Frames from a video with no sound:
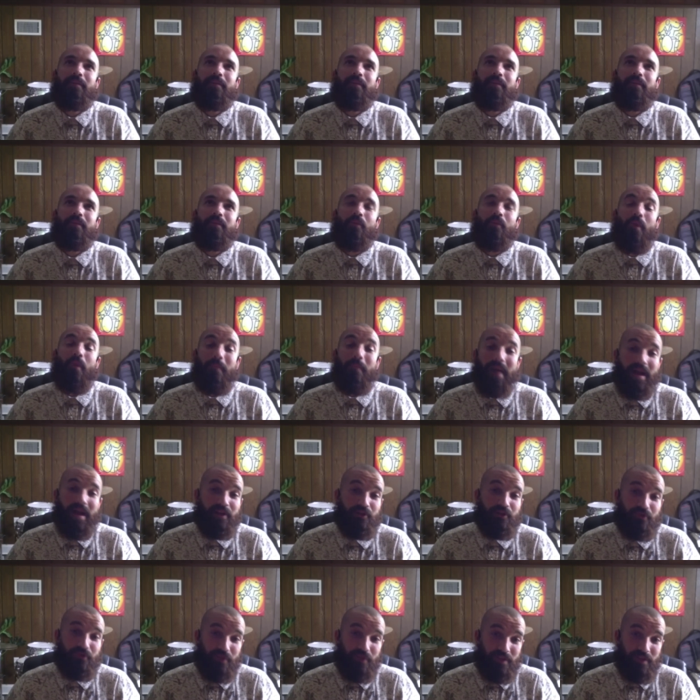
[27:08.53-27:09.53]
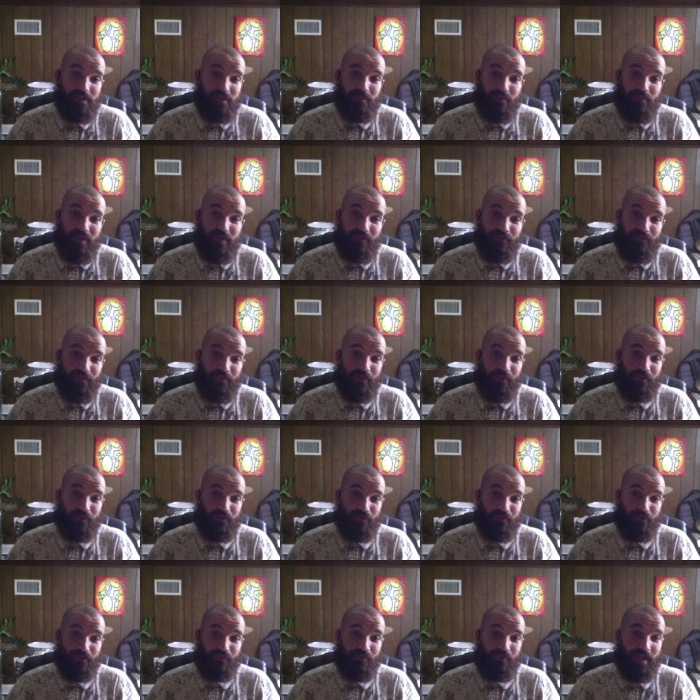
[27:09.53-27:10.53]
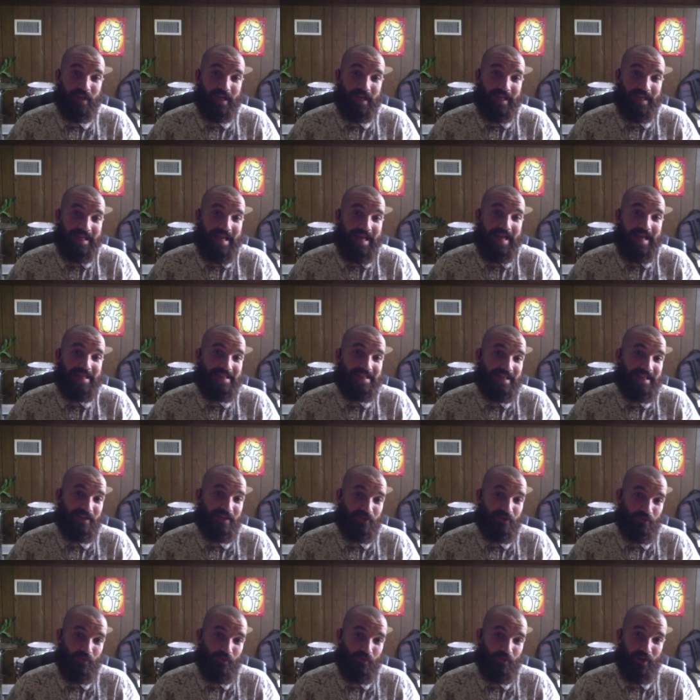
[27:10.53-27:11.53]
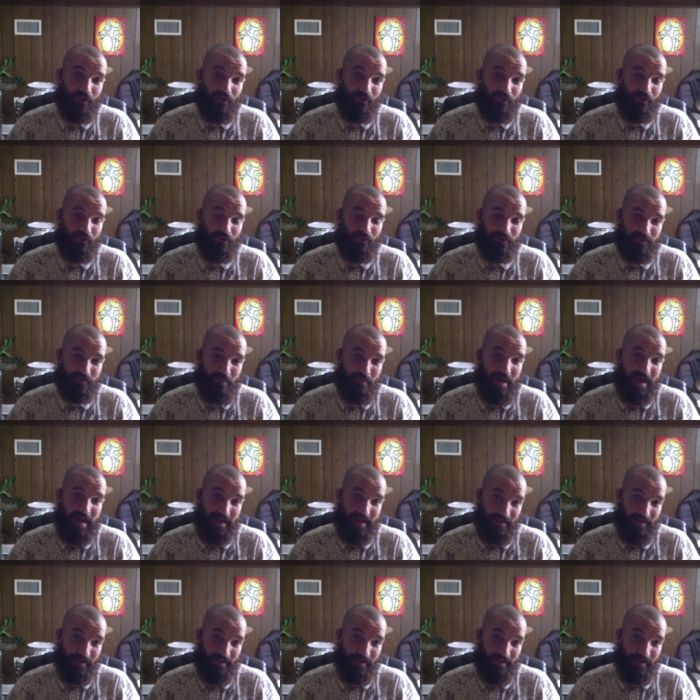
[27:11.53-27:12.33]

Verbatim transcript: well, mind you, this is being filtered through like a 19, 20 year old's mind.